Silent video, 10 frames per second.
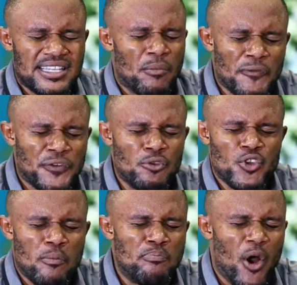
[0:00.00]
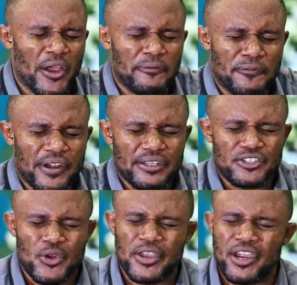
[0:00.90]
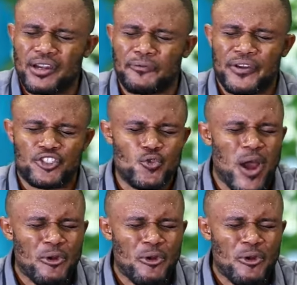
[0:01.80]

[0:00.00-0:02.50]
Some of you, your boyfriends, your girlfriends,